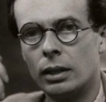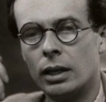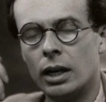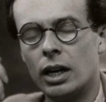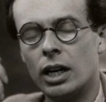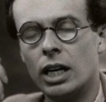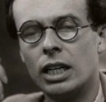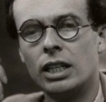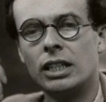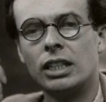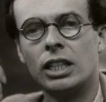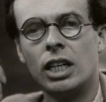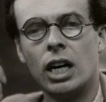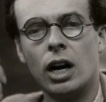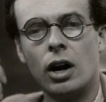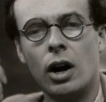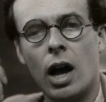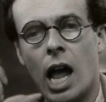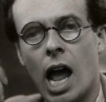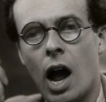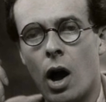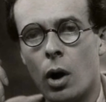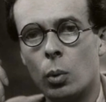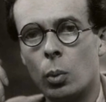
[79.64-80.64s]
Consider
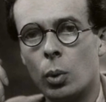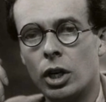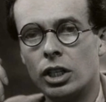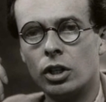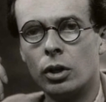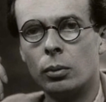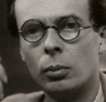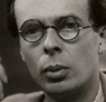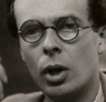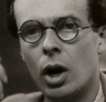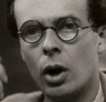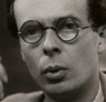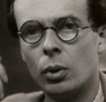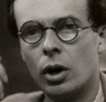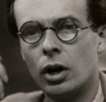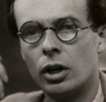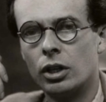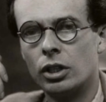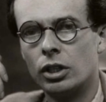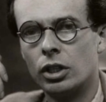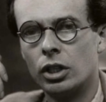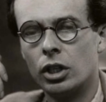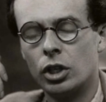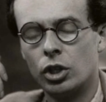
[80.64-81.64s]
how
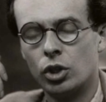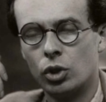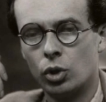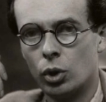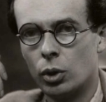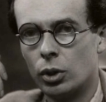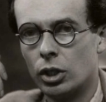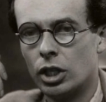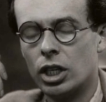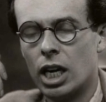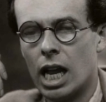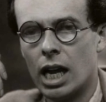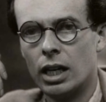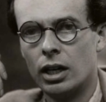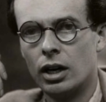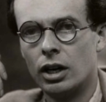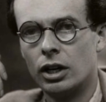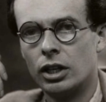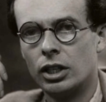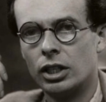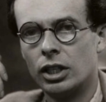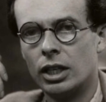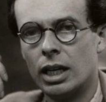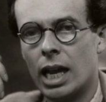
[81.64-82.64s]
whistleblowers,
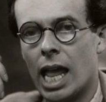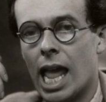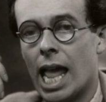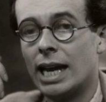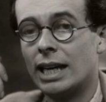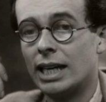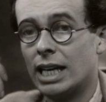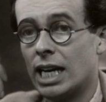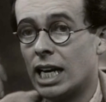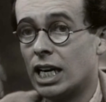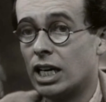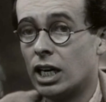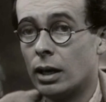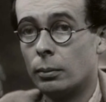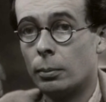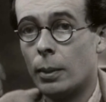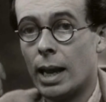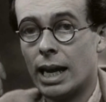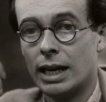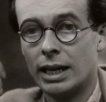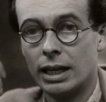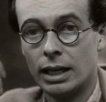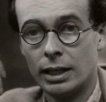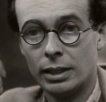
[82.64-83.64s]
truth-tellers, and
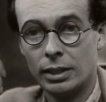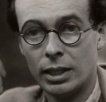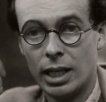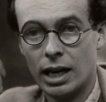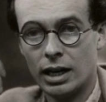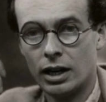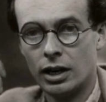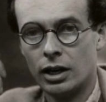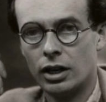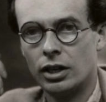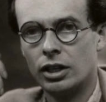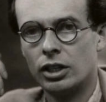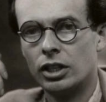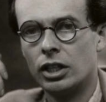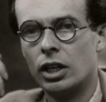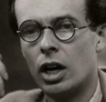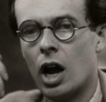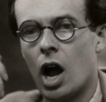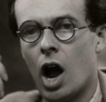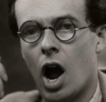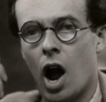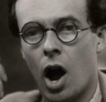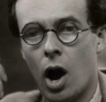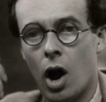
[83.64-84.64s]
independent thinkers
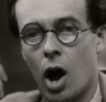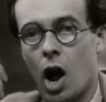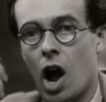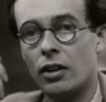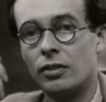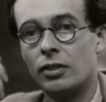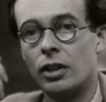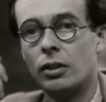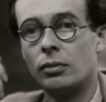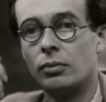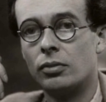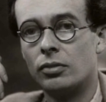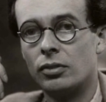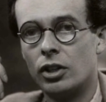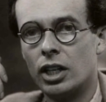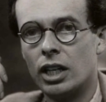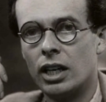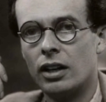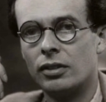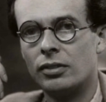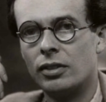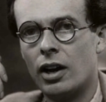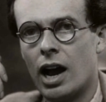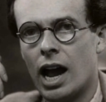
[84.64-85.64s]
are often
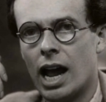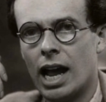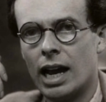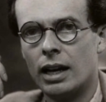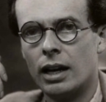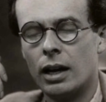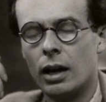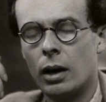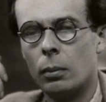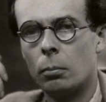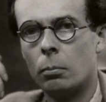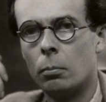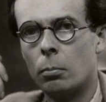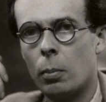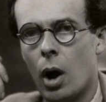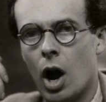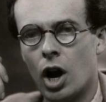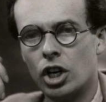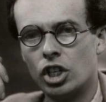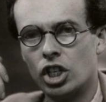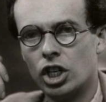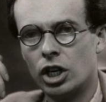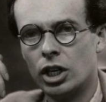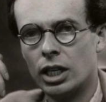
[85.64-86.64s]
vilified,
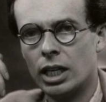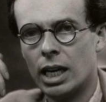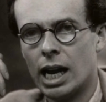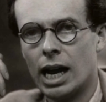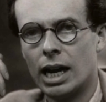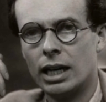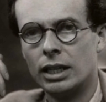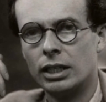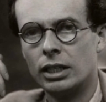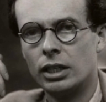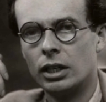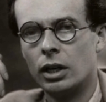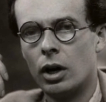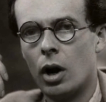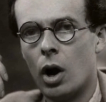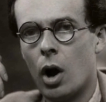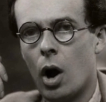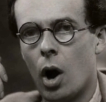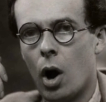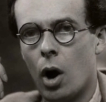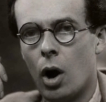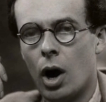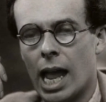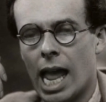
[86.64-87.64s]
marginalized,
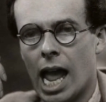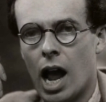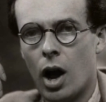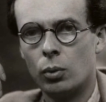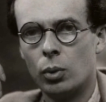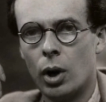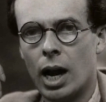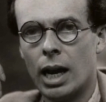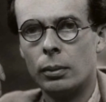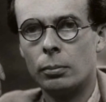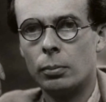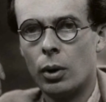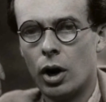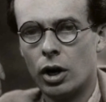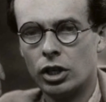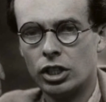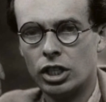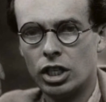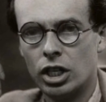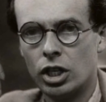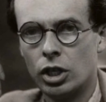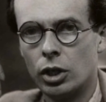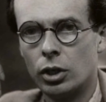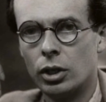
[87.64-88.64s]
or outright
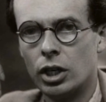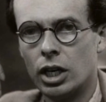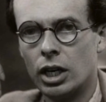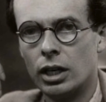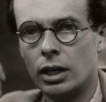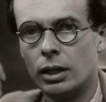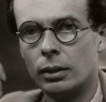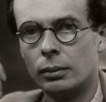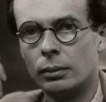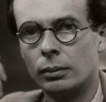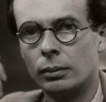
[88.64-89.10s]
persecuted.